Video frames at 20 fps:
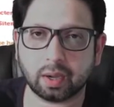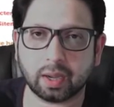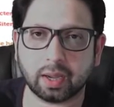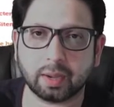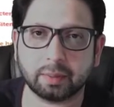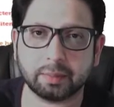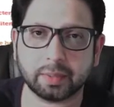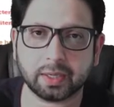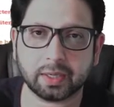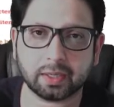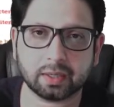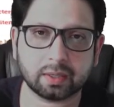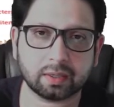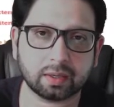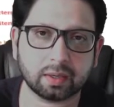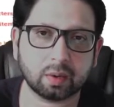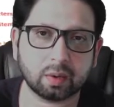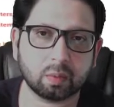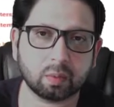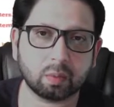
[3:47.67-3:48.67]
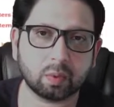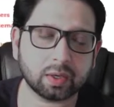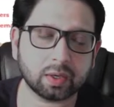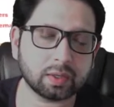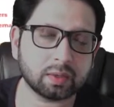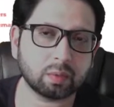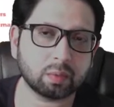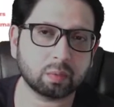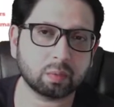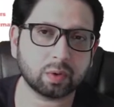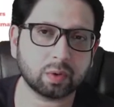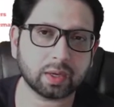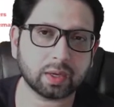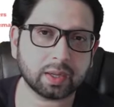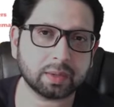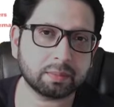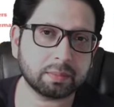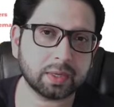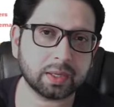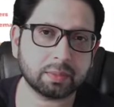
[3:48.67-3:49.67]
I mean, what I
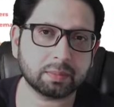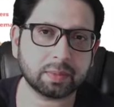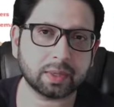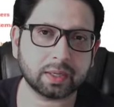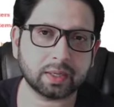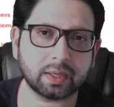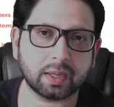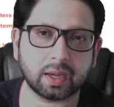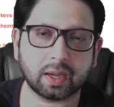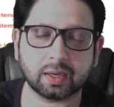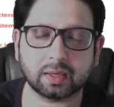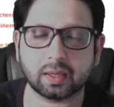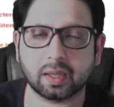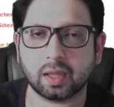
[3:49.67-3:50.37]
mean by that,